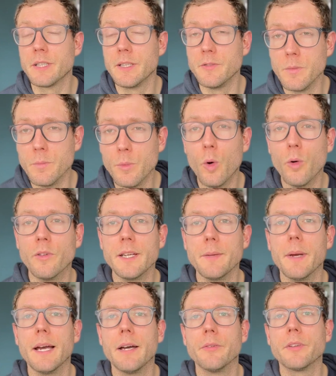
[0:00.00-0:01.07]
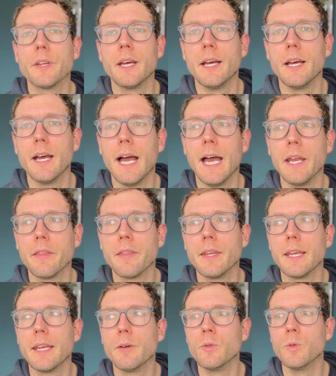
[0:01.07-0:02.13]
gives you more rebound, uh, and I
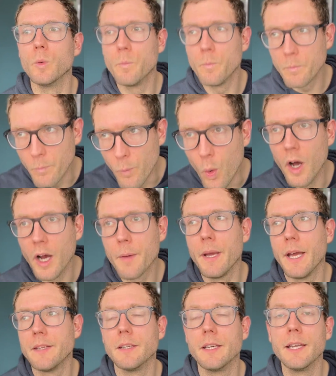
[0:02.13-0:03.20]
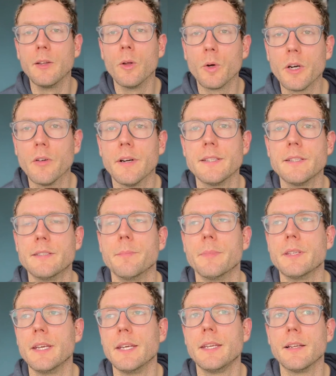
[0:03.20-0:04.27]
think it will work better in longer races in
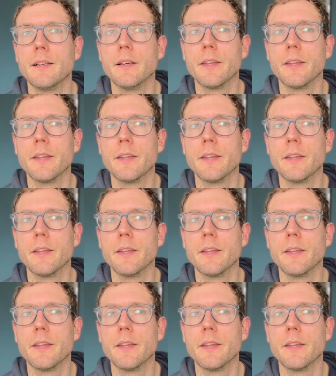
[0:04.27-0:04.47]
particular.